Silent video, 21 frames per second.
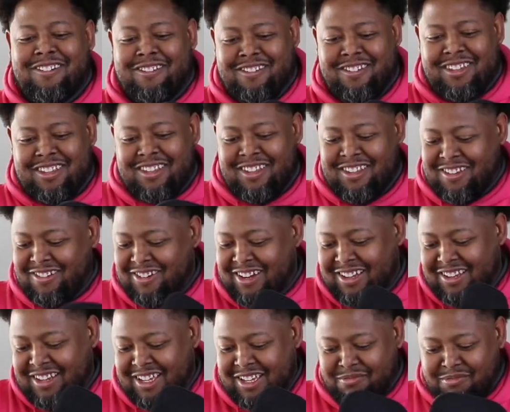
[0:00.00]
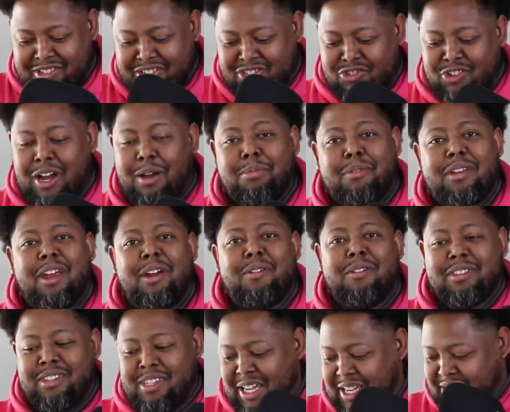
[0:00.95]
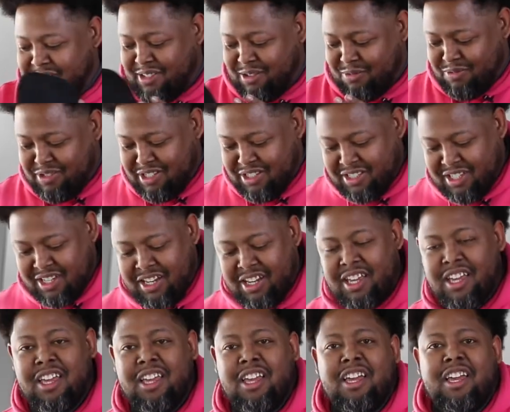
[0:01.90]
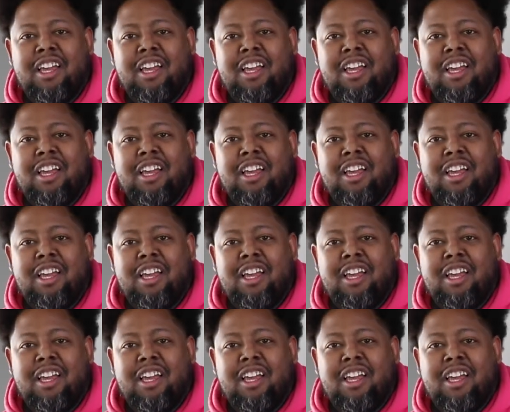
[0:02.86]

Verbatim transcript: on right now. I'm just dropping everything. So we're just gonna